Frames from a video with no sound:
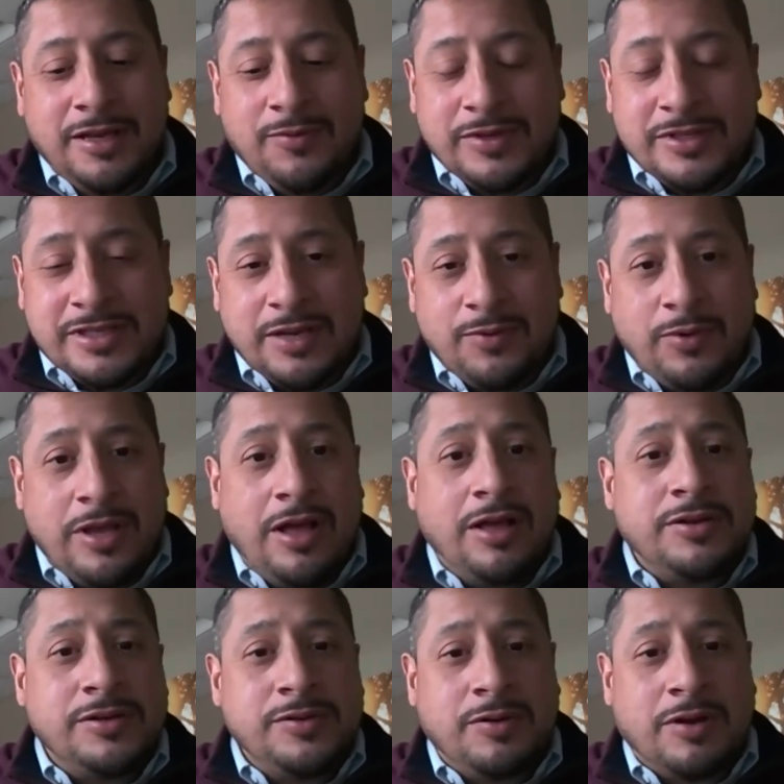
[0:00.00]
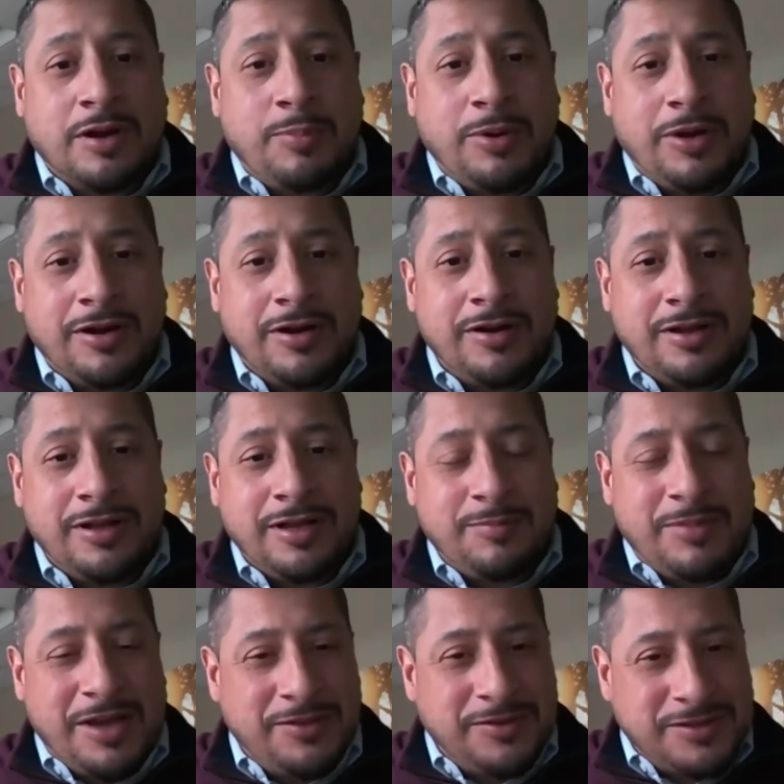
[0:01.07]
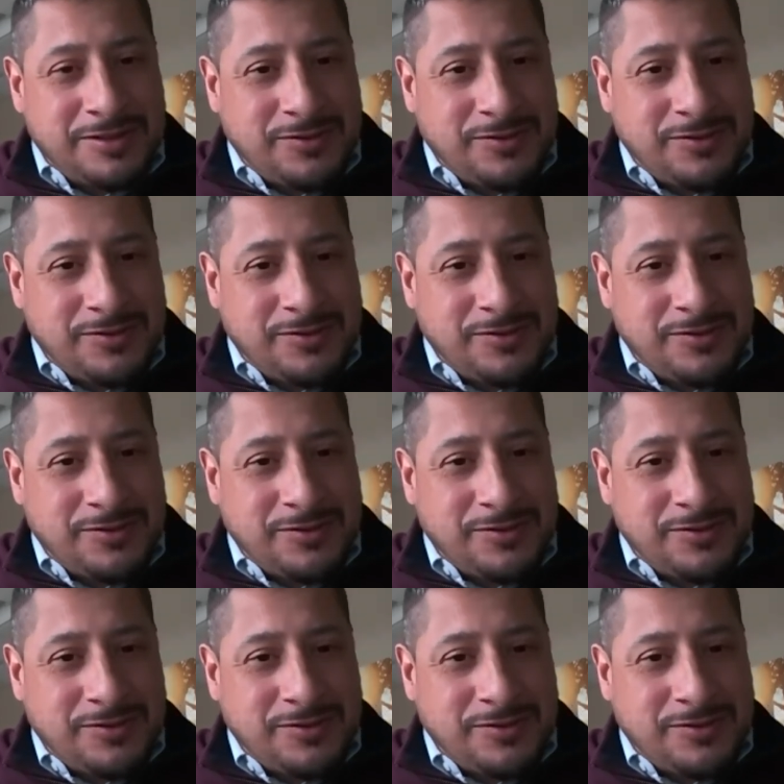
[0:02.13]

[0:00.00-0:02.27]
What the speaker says: Once again, we all can do our part by those